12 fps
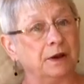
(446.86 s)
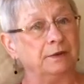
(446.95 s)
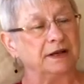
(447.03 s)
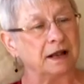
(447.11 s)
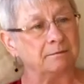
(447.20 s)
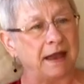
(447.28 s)
we
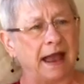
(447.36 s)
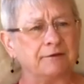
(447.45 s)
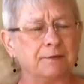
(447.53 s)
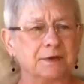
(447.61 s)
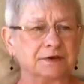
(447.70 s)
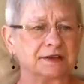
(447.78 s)
would come back
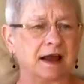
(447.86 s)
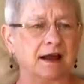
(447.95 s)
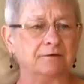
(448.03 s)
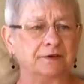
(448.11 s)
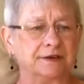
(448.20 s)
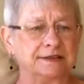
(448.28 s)
from those
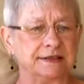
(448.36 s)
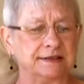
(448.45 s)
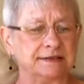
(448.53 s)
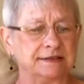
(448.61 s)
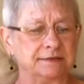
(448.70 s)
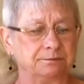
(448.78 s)

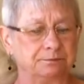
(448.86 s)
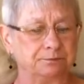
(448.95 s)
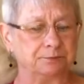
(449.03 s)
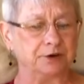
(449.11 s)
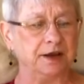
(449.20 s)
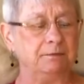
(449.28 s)
conferences
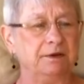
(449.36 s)
pretty